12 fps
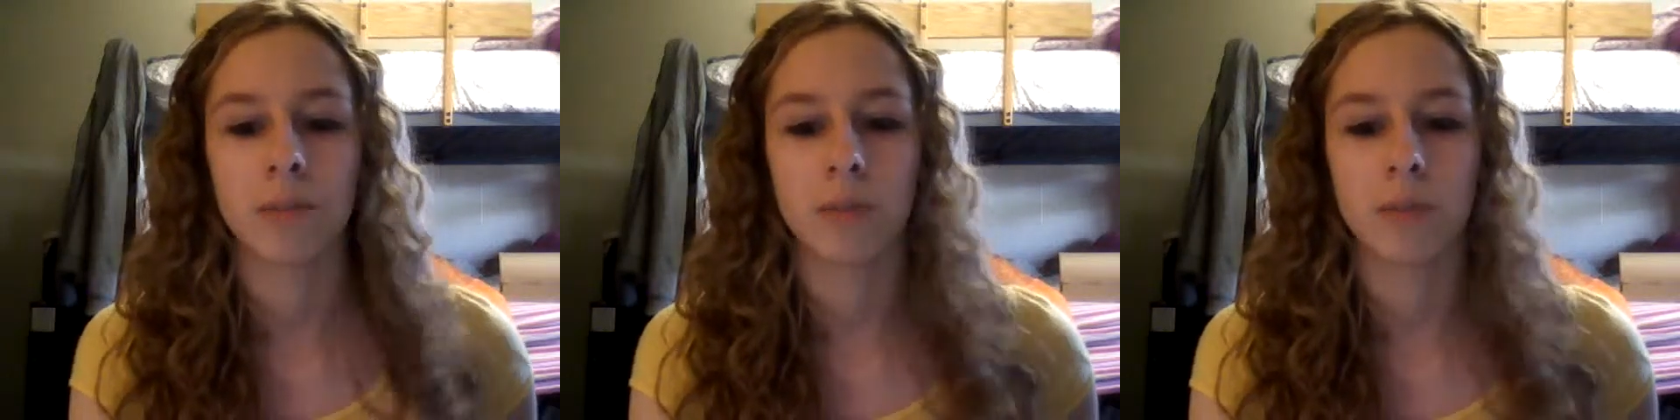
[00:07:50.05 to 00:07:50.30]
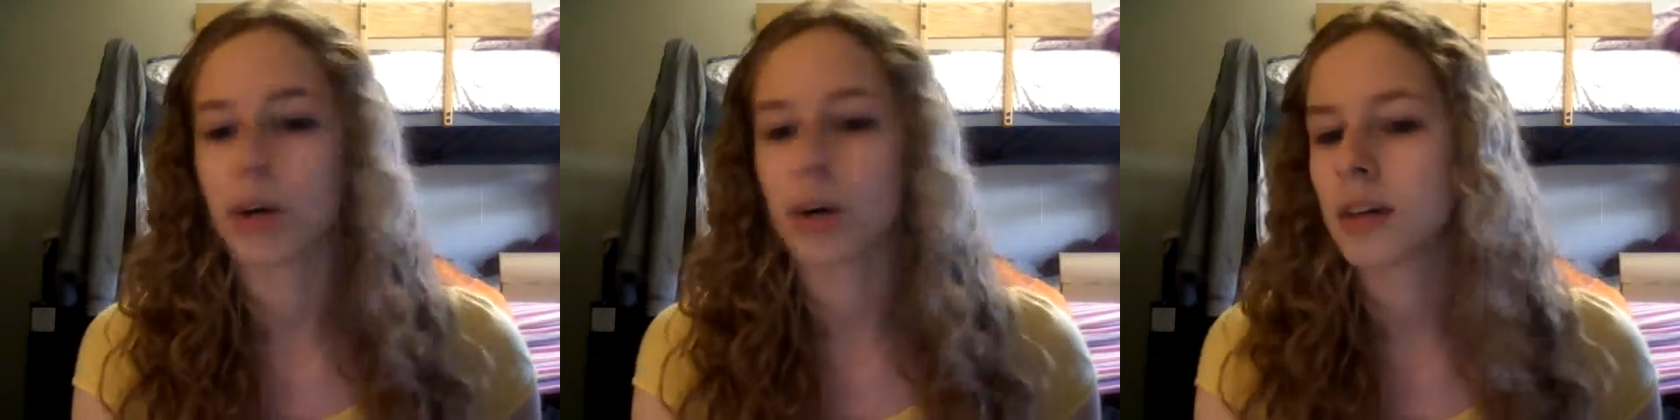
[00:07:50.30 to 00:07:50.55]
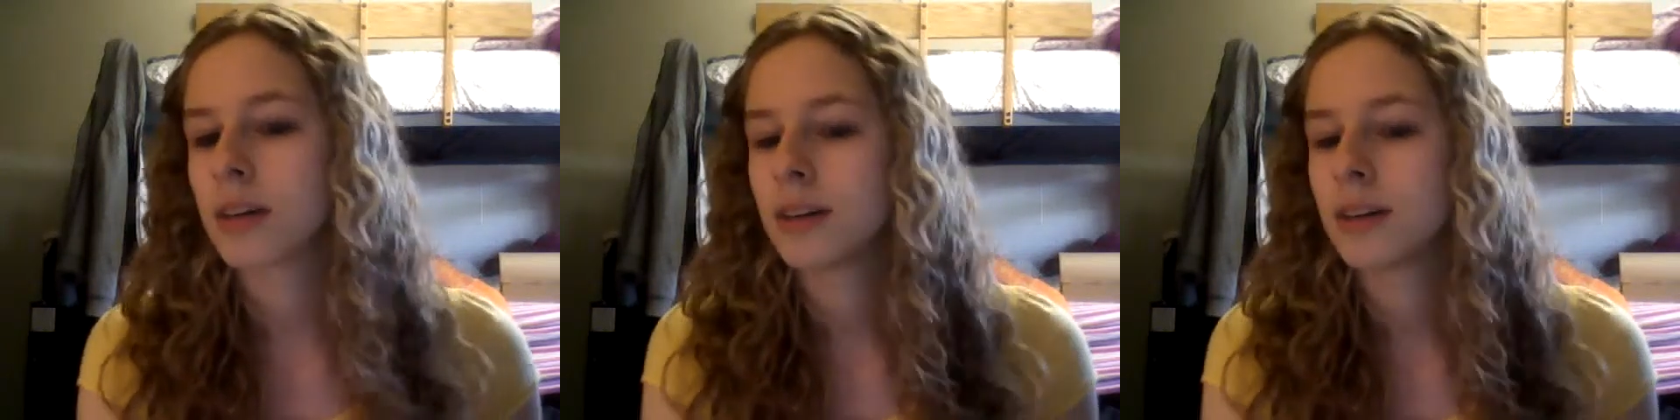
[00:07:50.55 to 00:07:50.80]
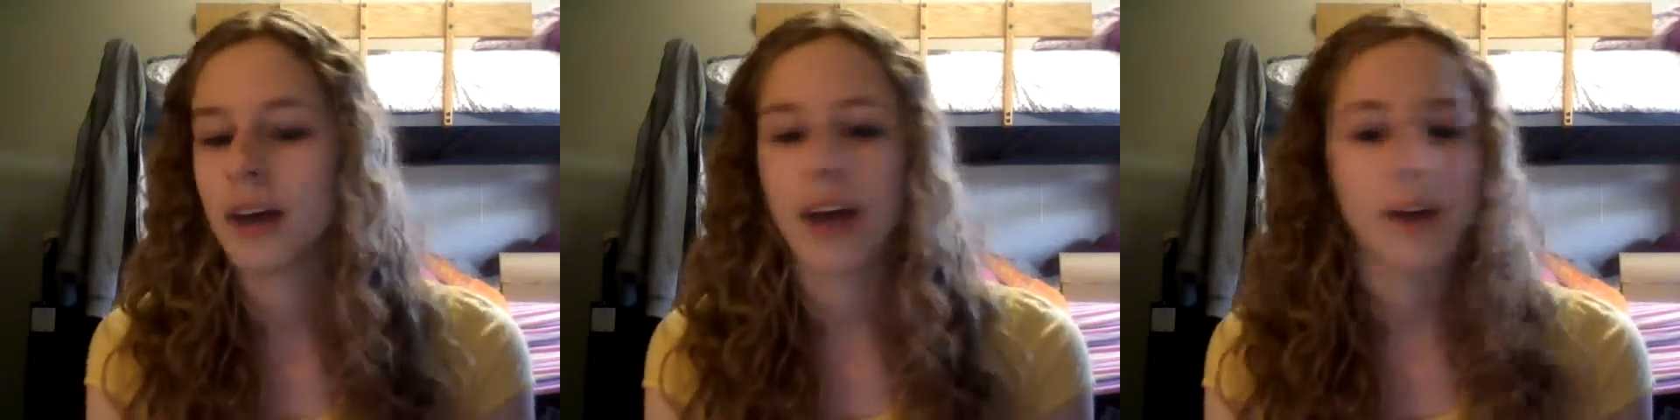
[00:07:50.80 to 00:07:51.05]
book,
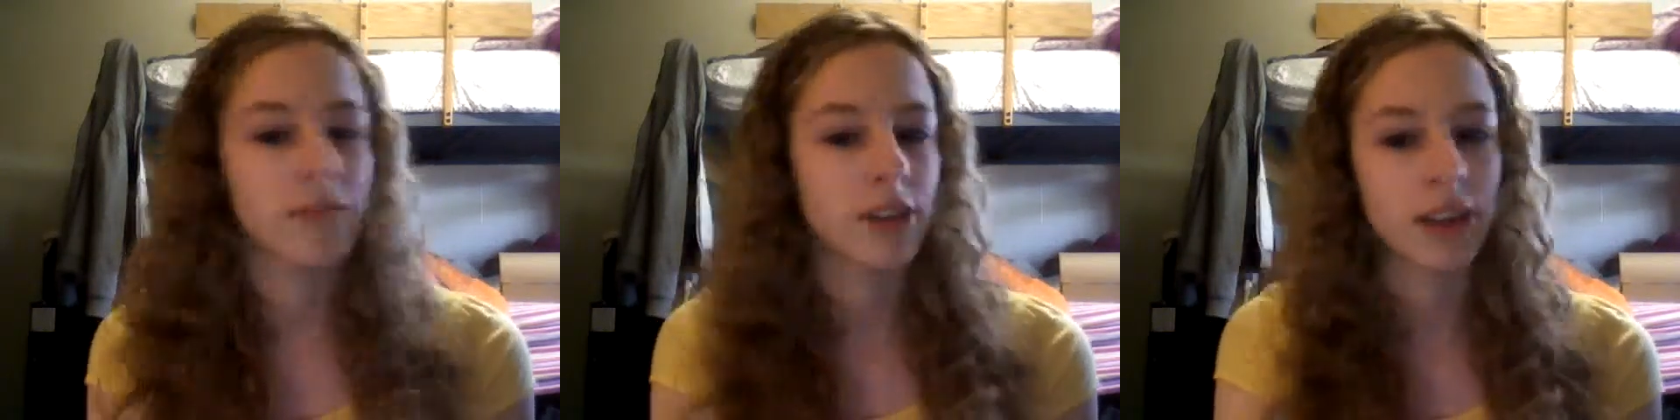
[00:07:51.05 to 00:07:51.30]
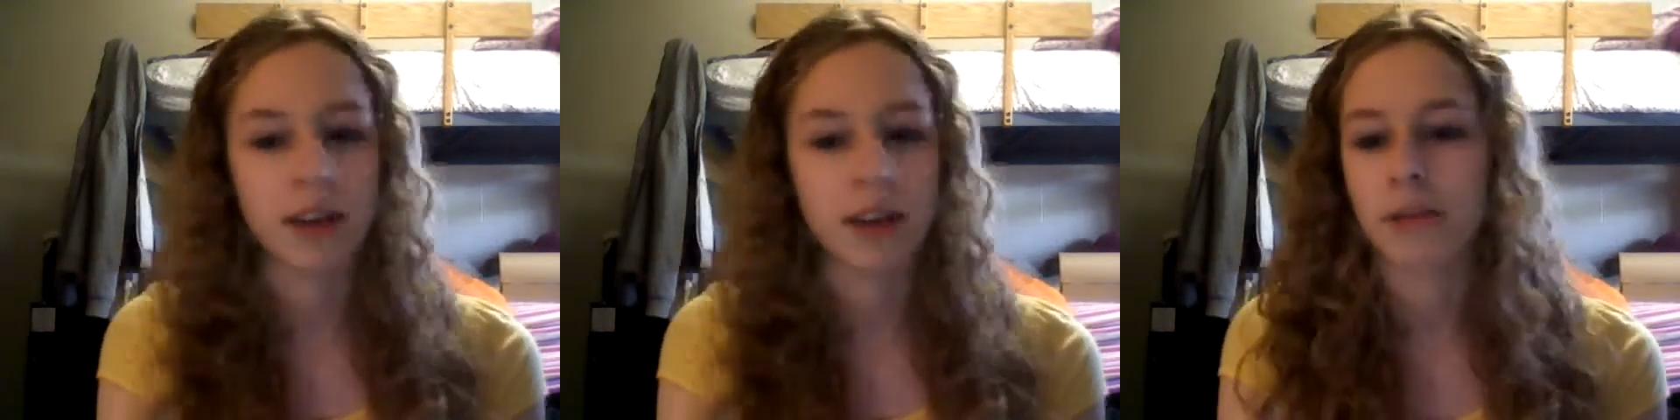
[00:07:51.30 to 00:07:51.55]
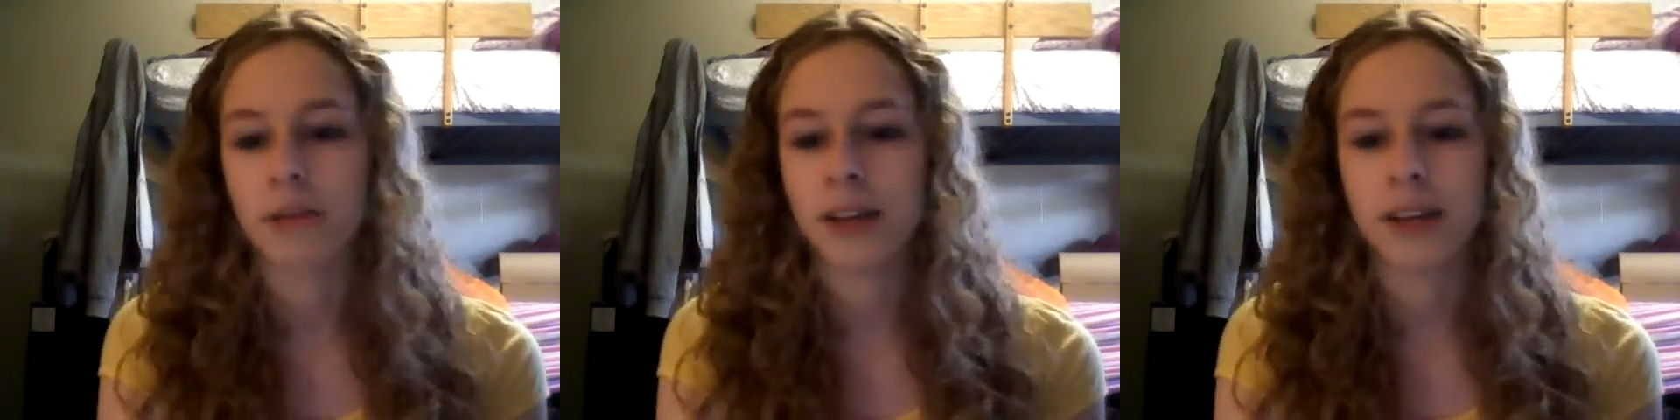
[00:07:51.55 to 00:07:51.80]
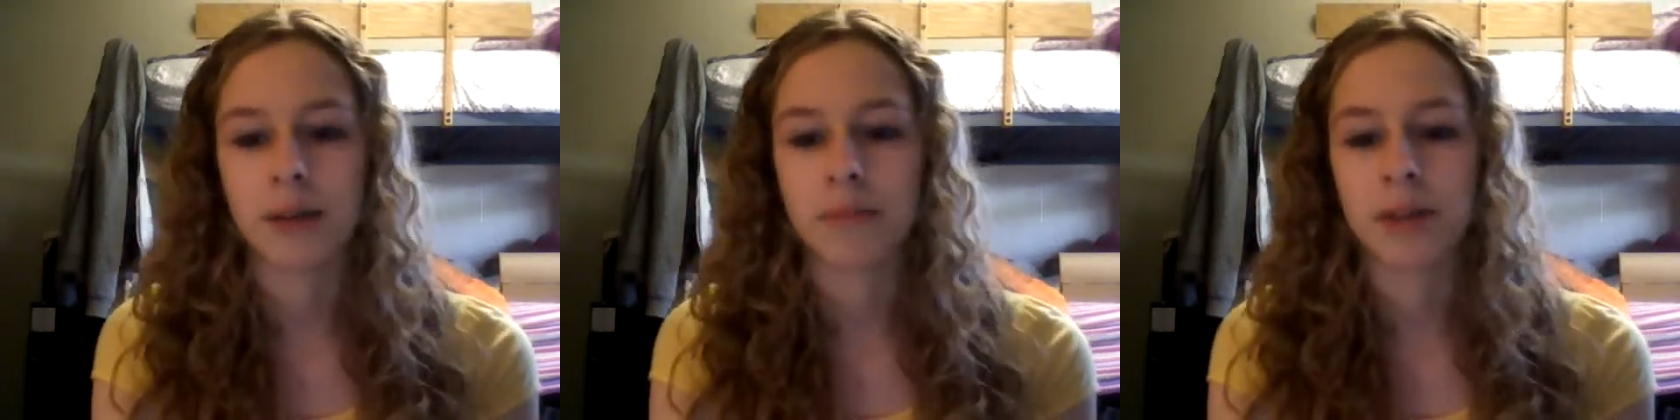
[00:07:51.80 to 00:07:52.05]
everything, when
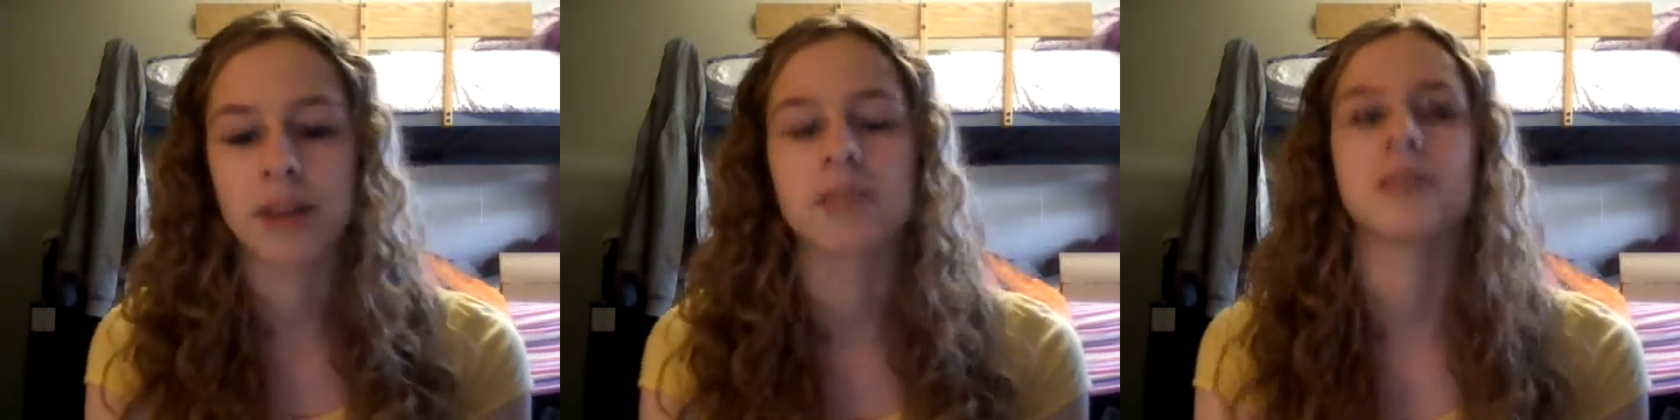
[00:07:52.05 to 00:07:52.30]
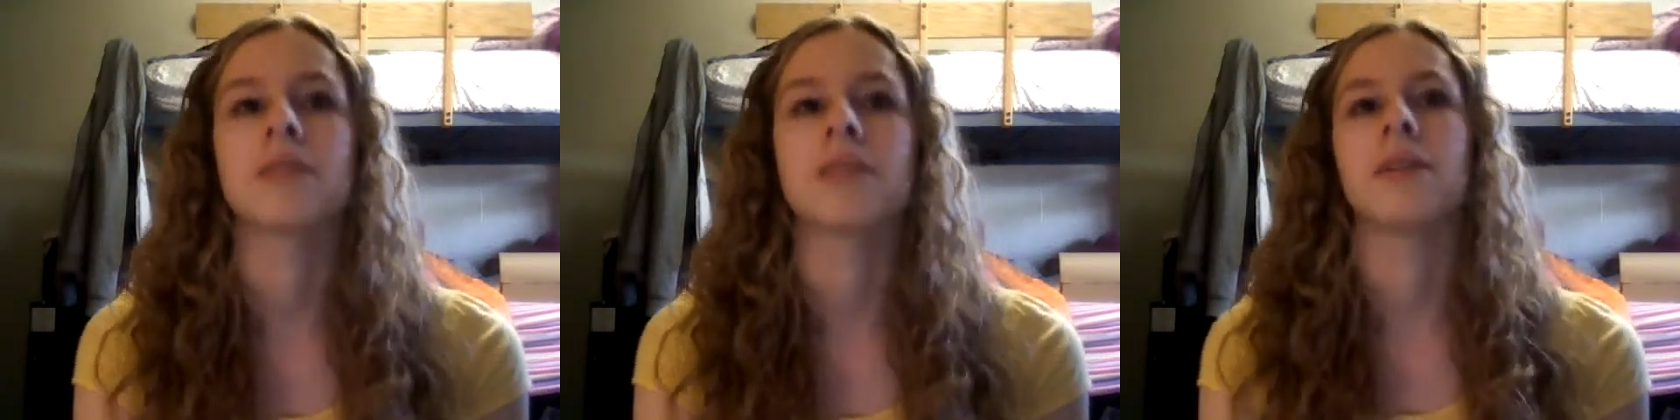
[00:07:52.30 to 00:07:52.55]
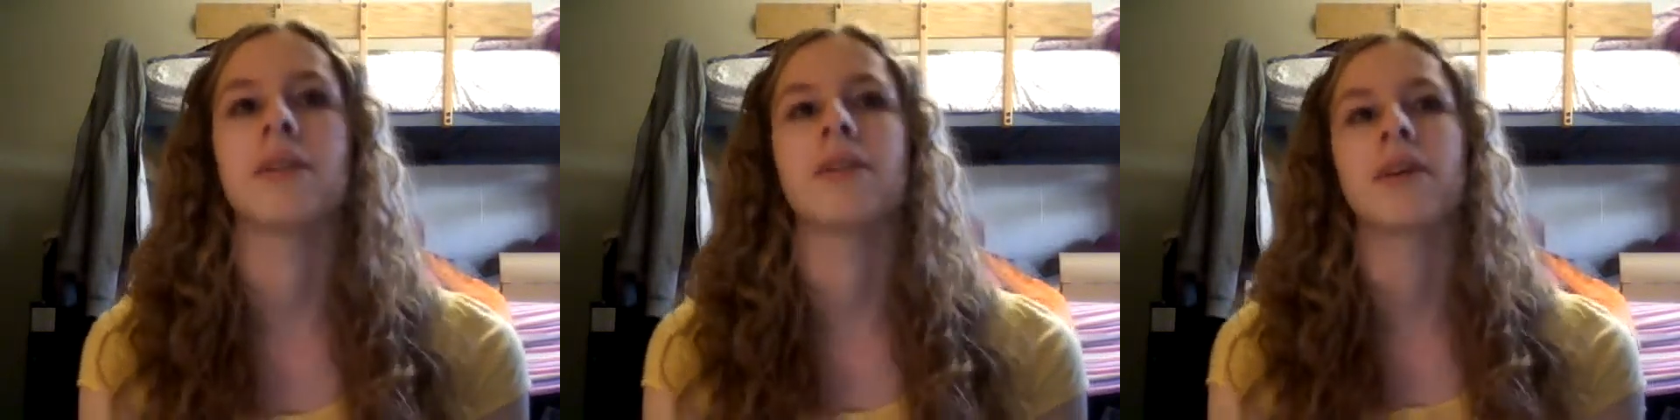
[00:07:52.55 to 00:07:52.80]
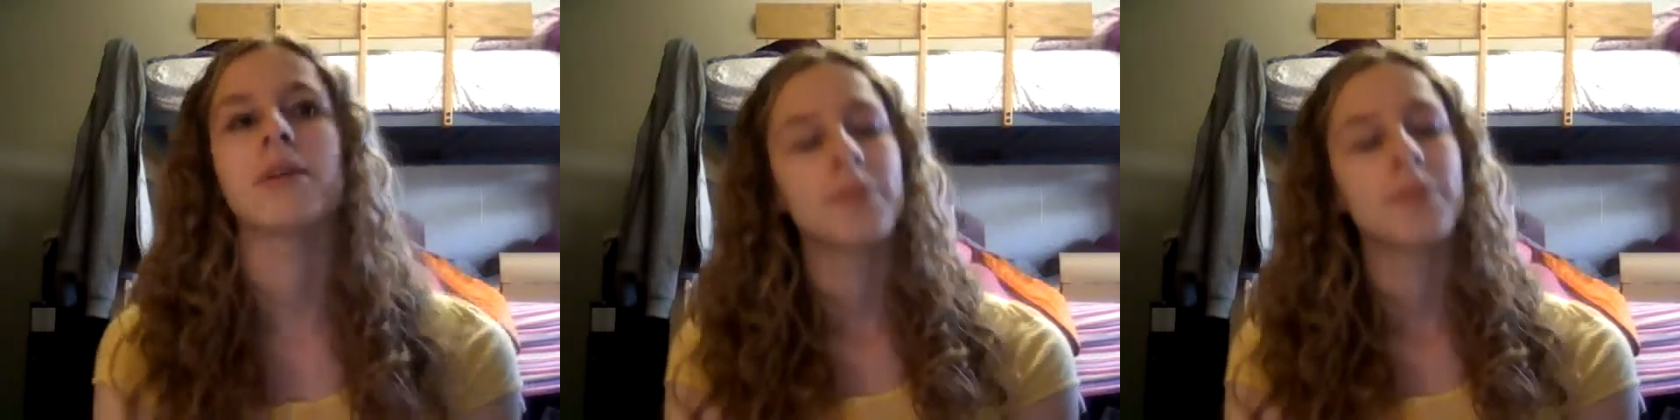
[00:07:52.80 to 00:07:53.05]
he appears in the mirror